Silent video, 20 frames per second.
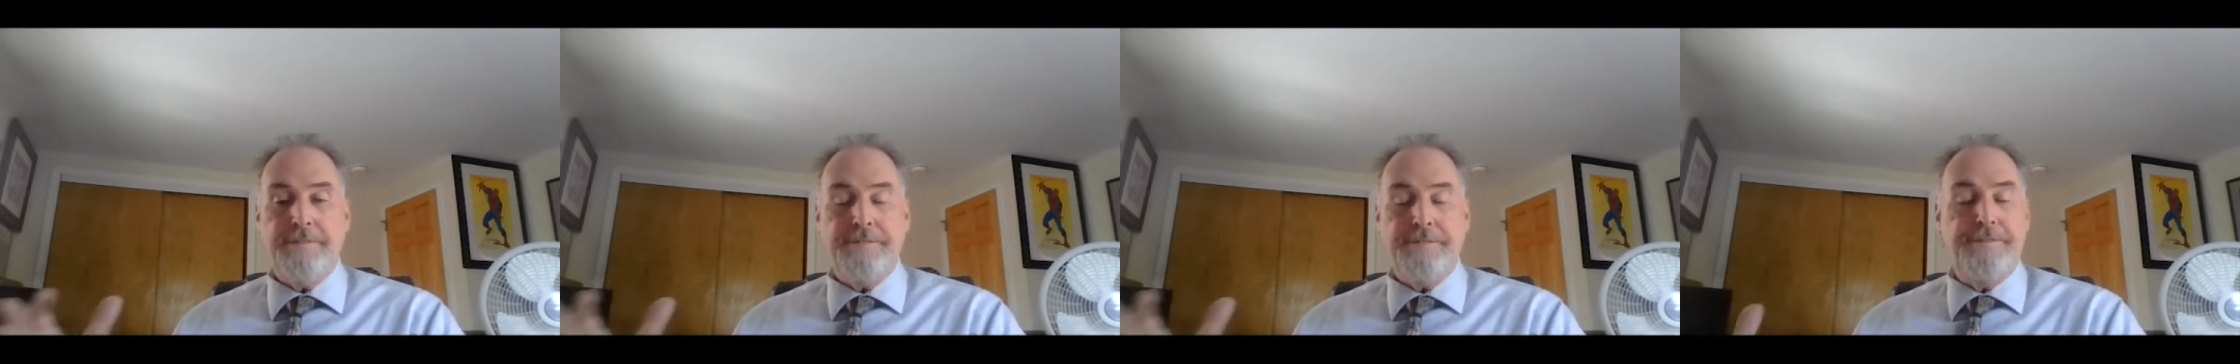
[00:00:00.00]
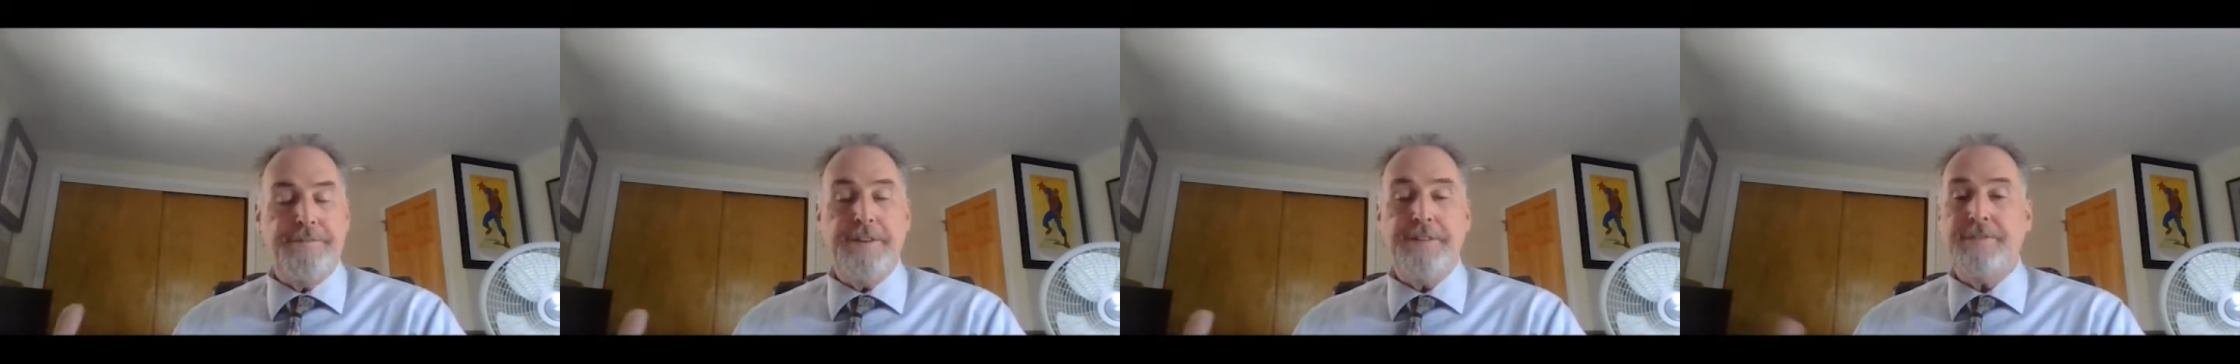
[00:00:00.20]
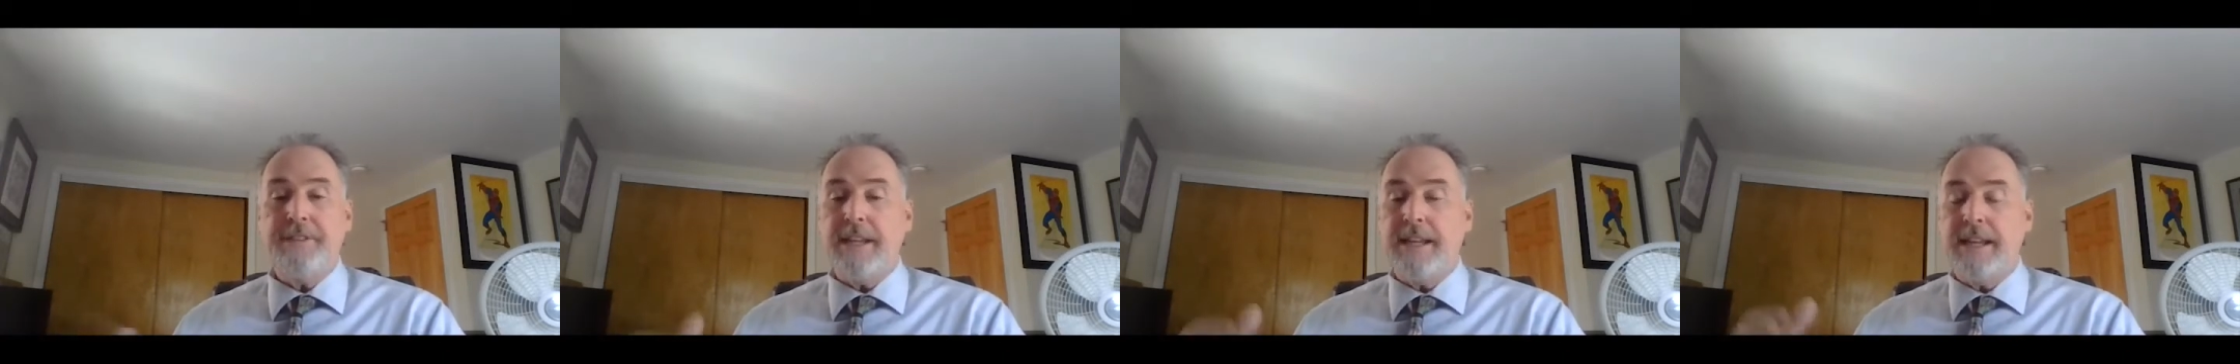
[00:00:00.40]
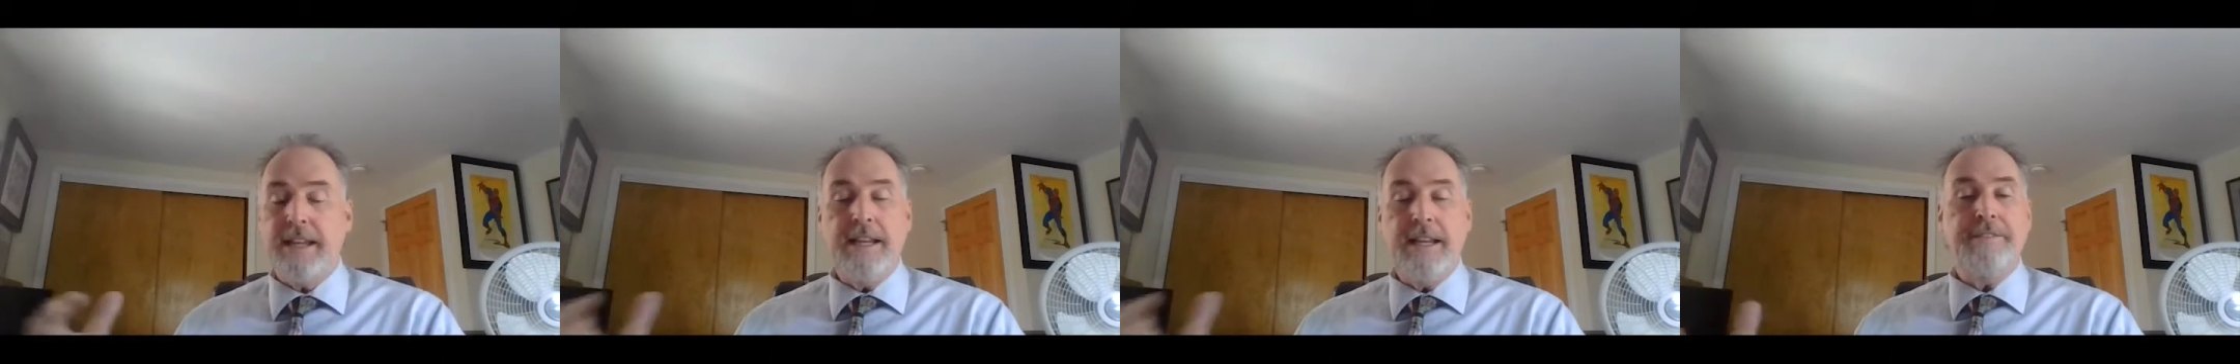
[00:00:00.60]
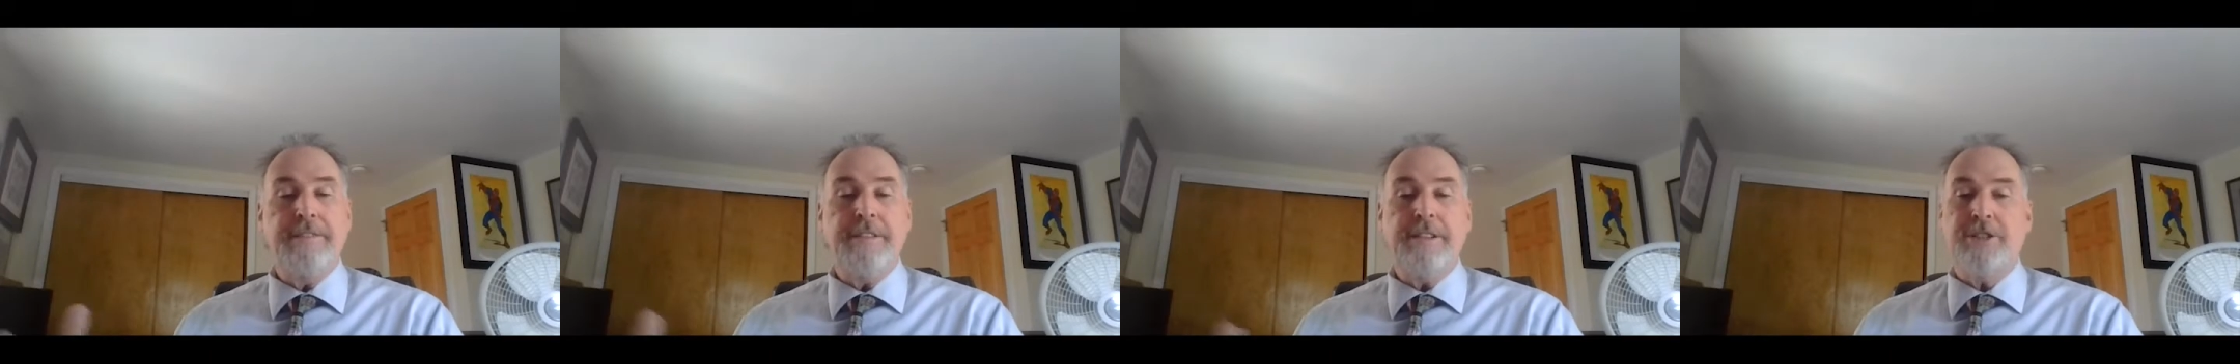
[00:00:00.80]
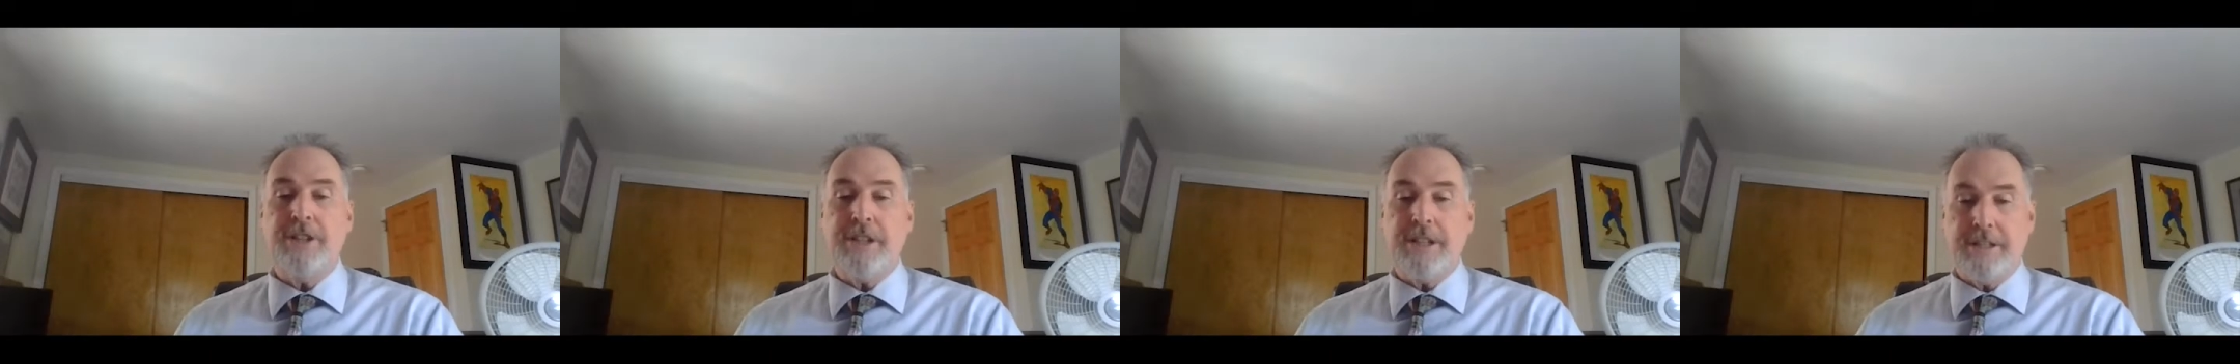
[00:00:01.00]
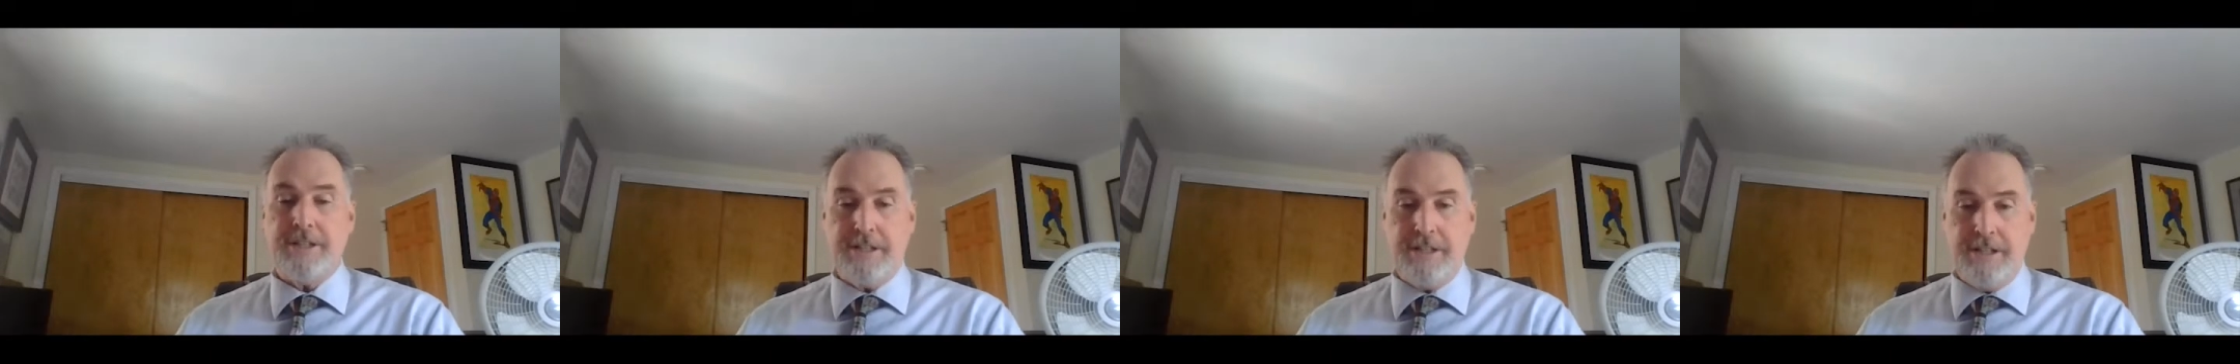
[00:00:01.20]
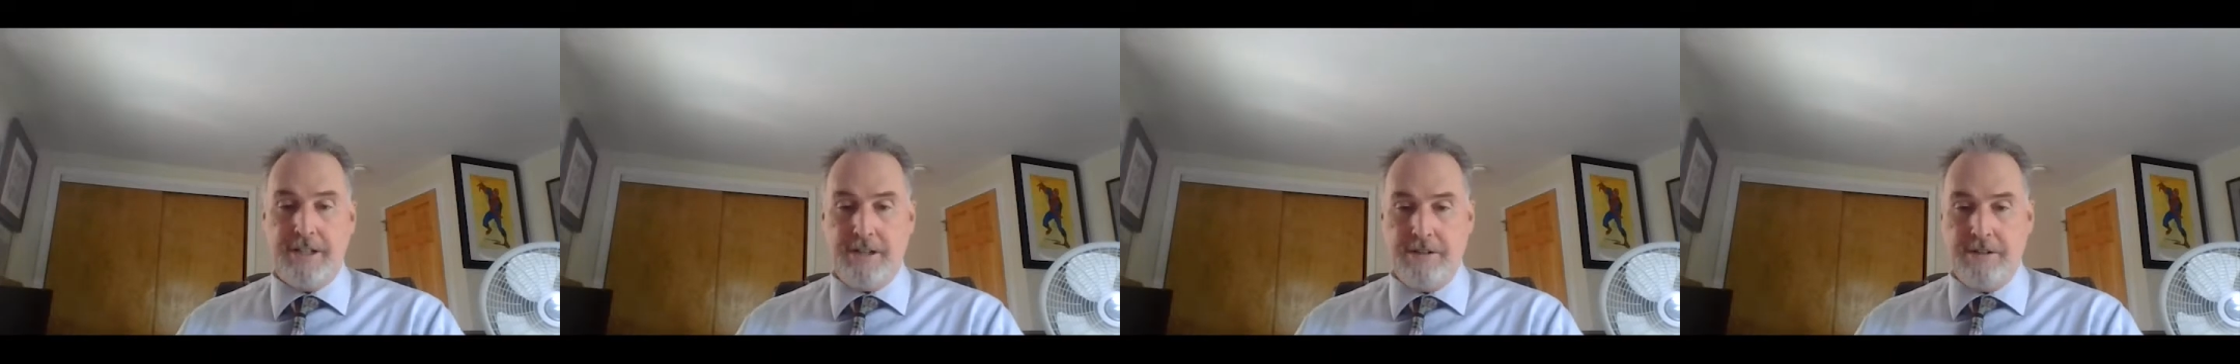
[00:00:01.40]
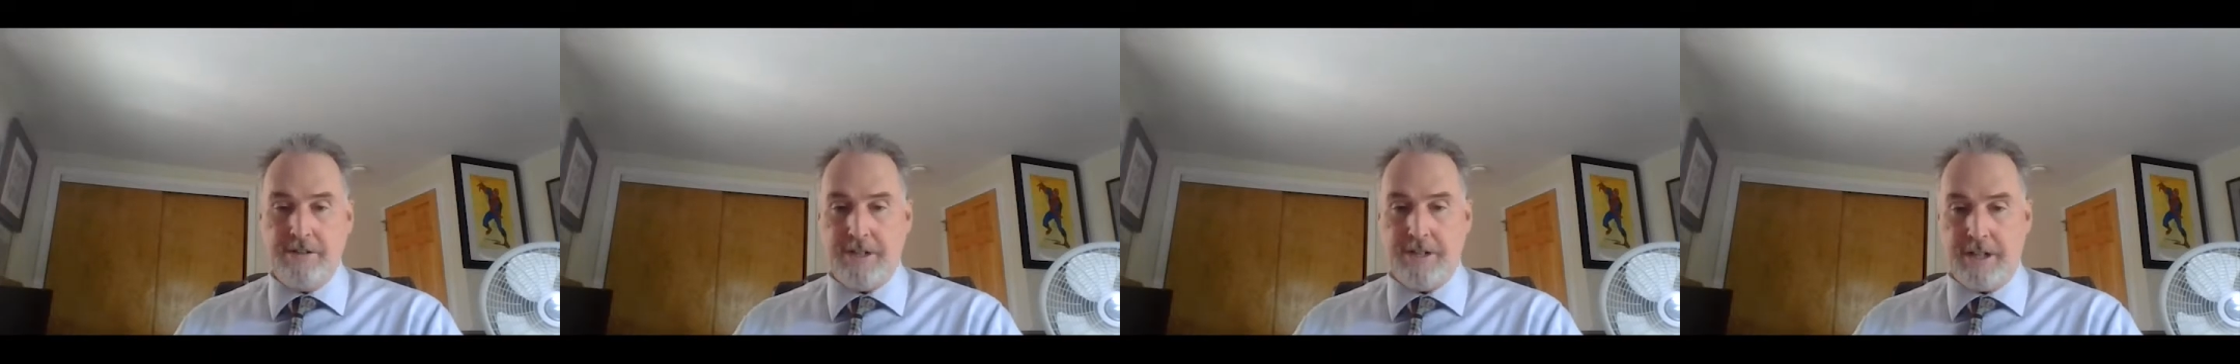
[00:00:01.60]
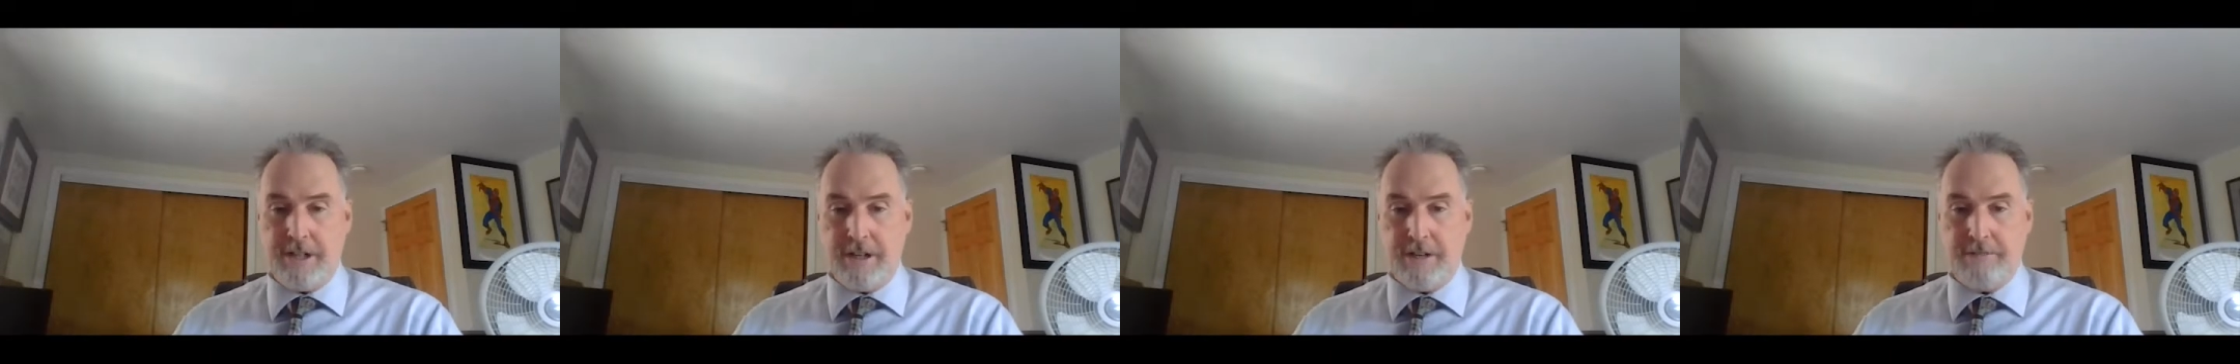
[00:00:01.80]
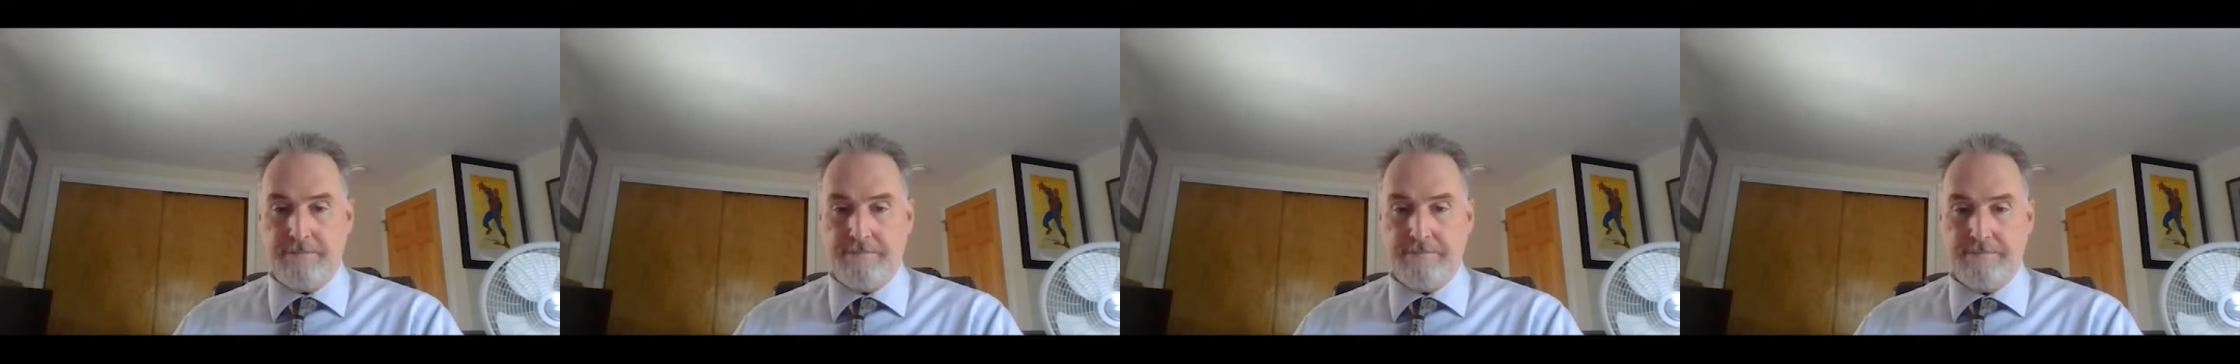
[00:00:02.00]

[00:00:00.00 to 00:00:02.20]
50, even 60 years ago.